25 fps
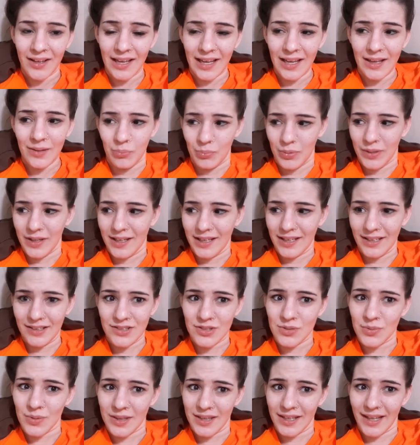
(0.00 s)
it
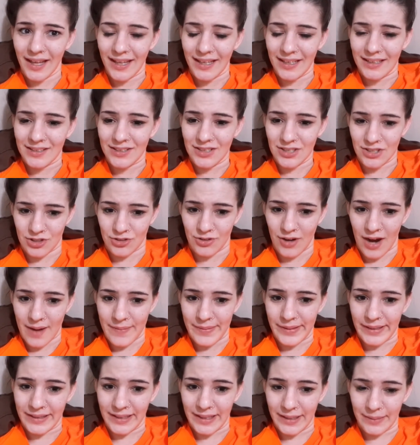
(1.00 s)
begins with like
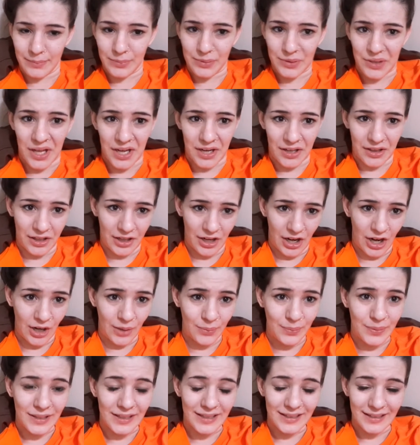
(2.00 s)
describing like blood on the
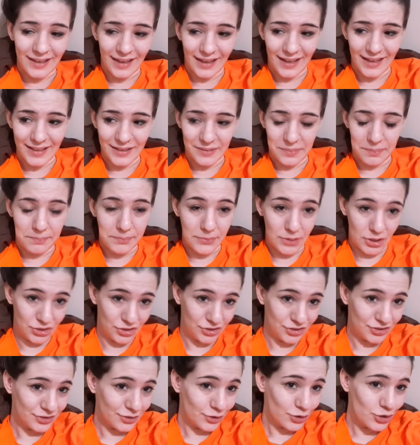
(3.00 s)
carpet and like
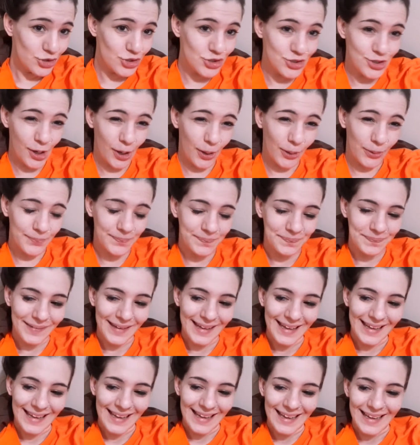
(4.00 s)
murder. So
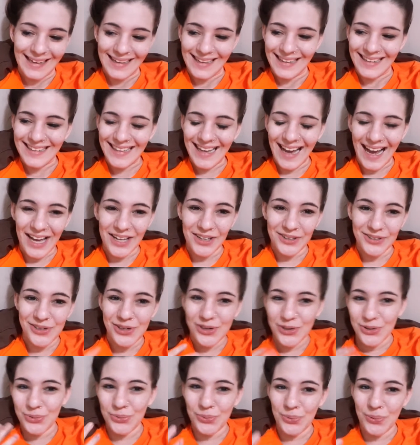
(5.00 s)
yeah, I don't
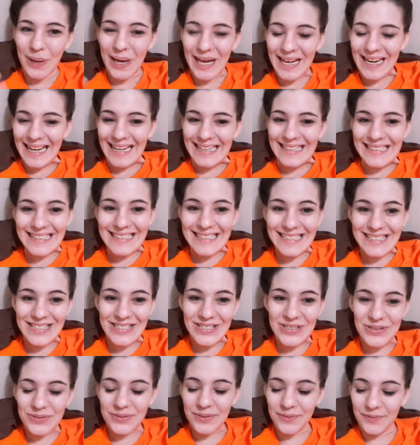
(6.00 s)
know what I need to
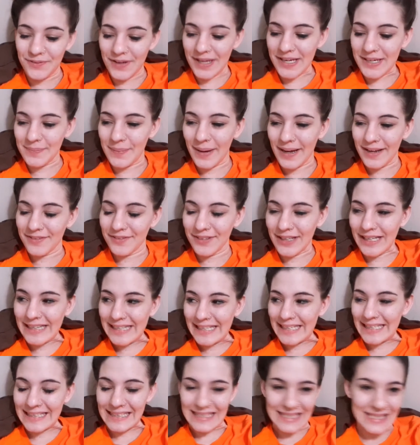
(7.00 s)
do to vent my
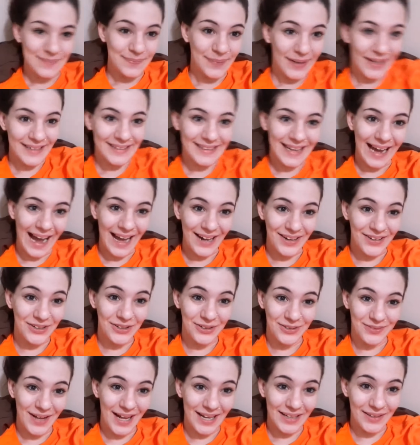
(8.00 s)
feelings, but I don't know
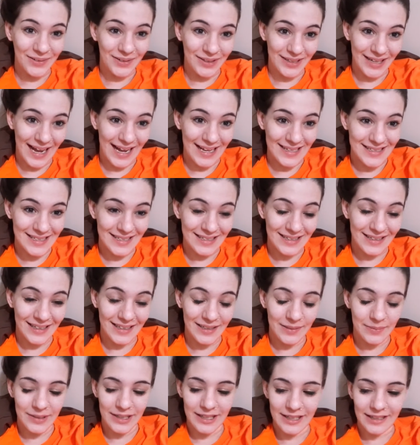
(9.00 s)
if anyone has this
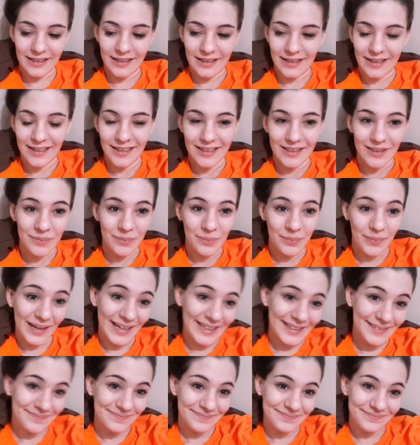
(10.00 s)
like me,
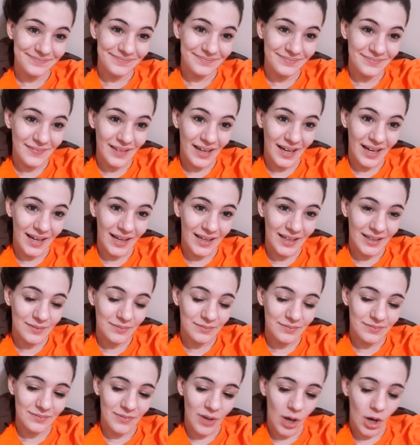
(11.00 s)
but I
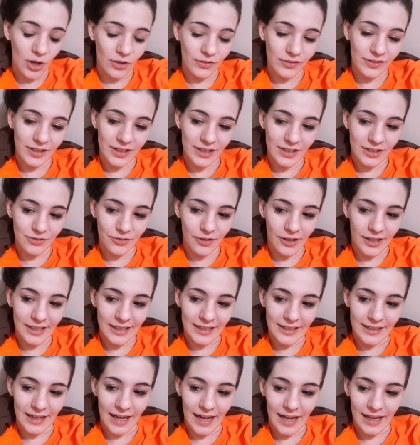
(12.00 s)
am hopefully gonna
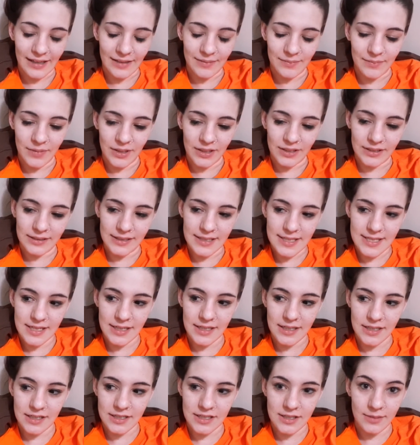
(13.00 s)
read. I'm
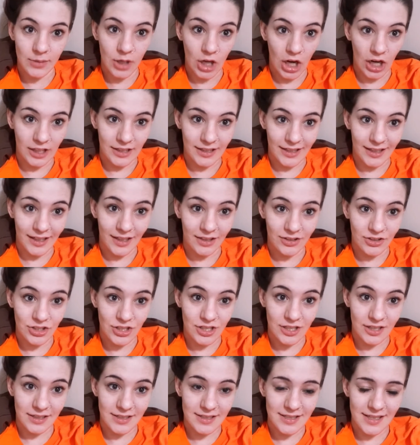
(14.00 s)
listening to some Carlene.
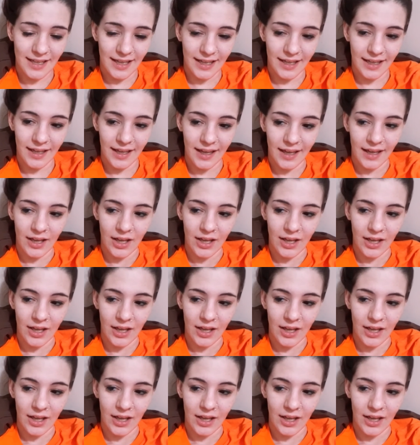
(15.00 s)
She does like